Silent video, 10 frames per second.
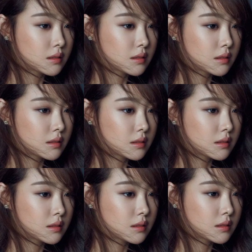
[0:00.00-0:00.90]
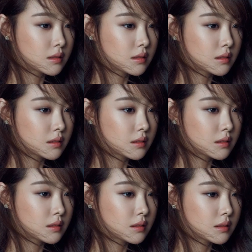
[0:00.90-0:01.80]

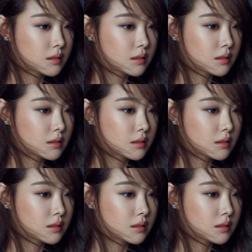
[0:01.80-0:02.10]
Nobody speaks.